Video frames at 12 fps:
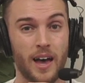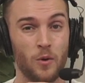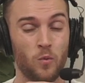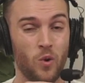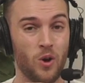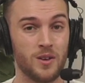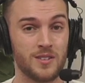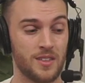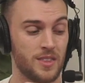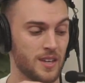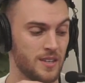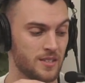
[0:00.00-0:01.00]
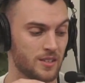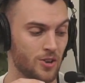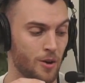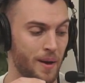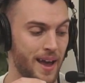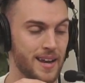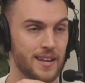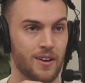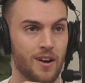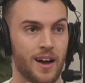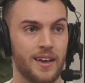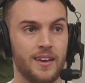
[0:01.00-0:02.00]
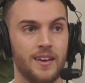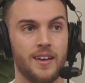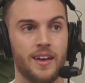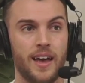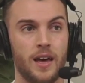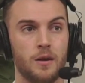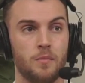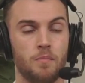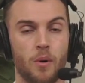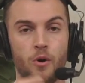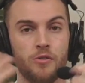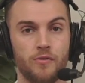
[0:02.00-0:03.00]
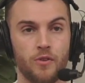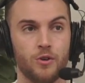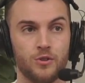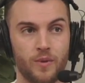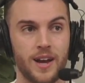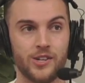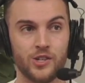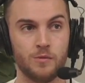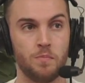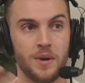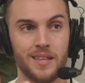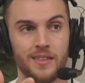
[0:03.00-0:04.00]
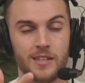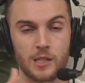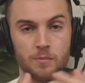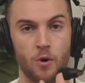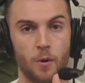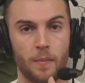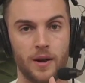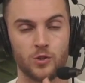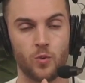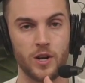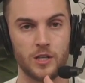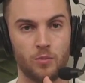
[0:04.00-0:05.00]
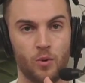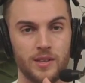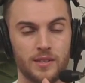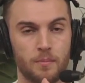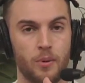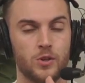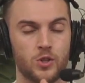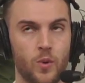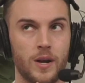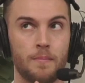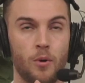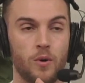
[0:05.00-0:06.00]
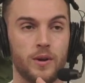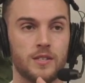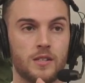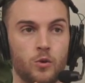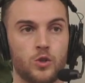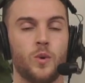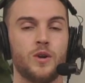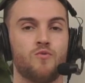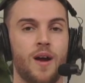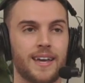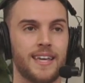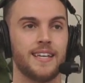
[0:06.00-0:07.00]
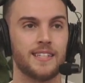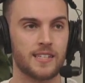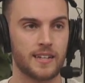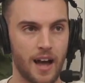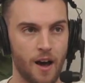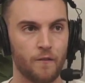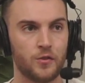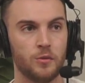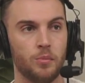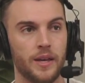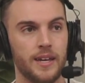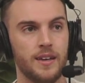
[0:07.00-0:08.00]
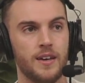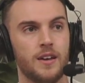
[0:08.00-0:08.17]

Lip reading: At worst, I think he's a top 80 guy, and both of those ranges beat this spot by 20 points or 20 rankings comfortably.